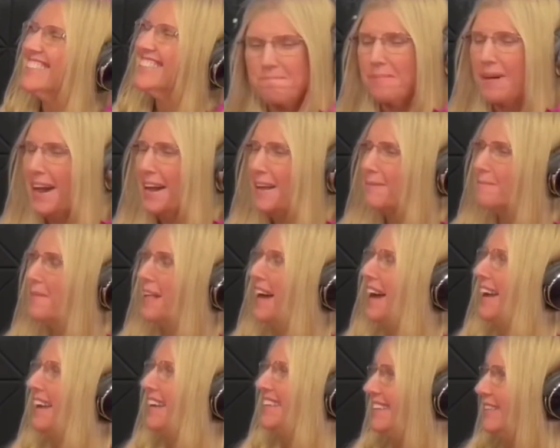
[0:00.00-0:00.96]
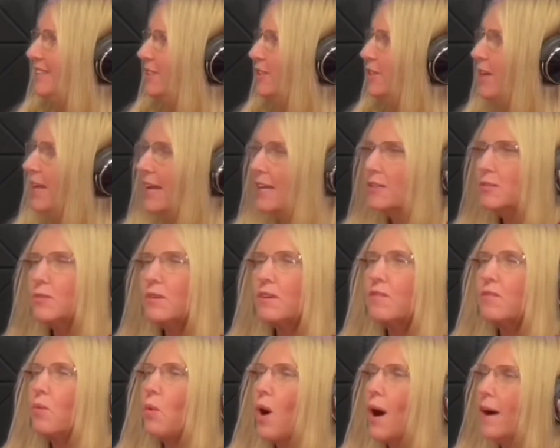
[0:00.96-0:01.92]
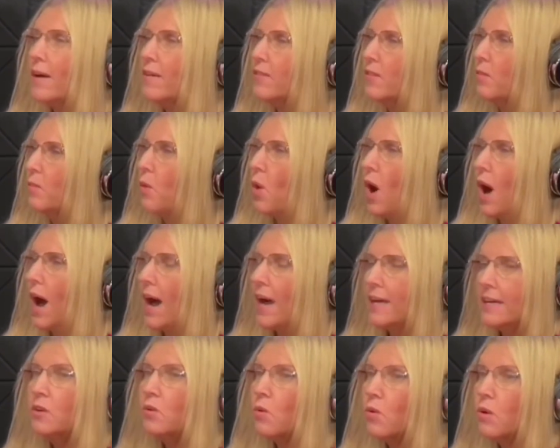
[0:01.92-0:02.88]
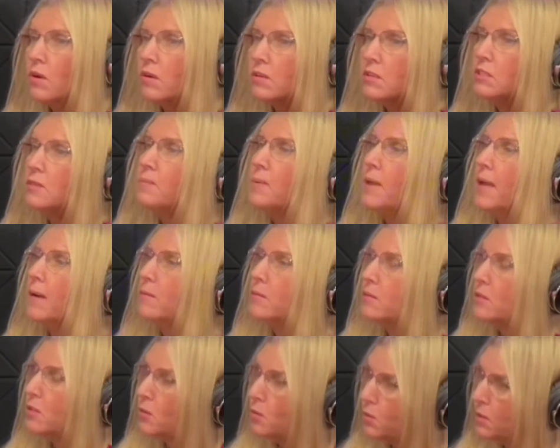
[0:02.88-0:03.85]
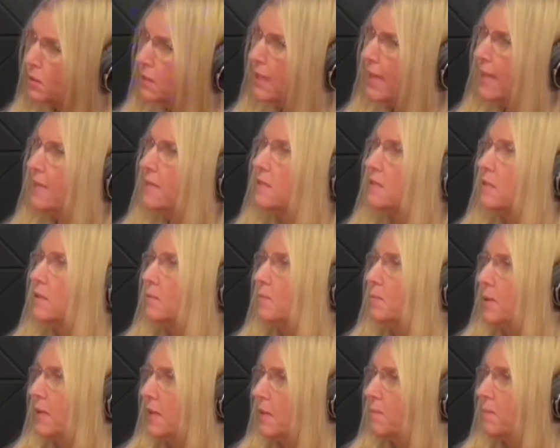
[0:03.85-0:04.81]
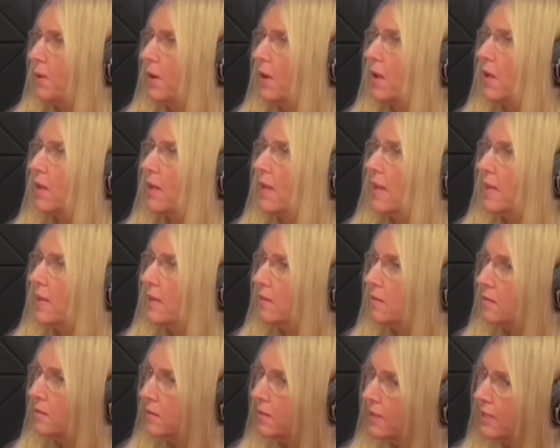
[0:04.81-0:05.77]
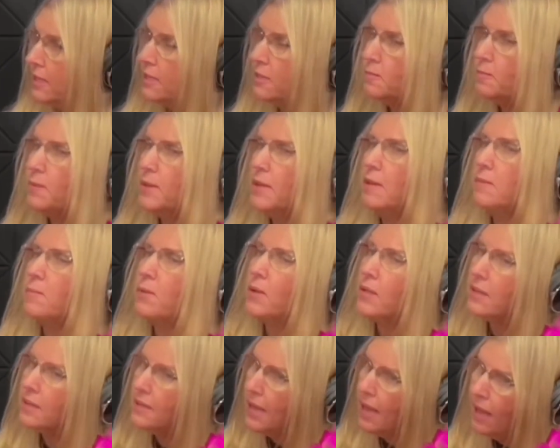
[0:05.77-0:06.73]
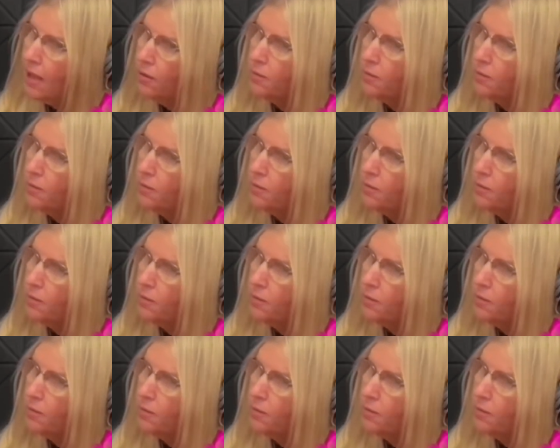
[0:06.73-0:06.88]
Bottom line, you had to have walked the walk in order to be able to relate to people and lead people and help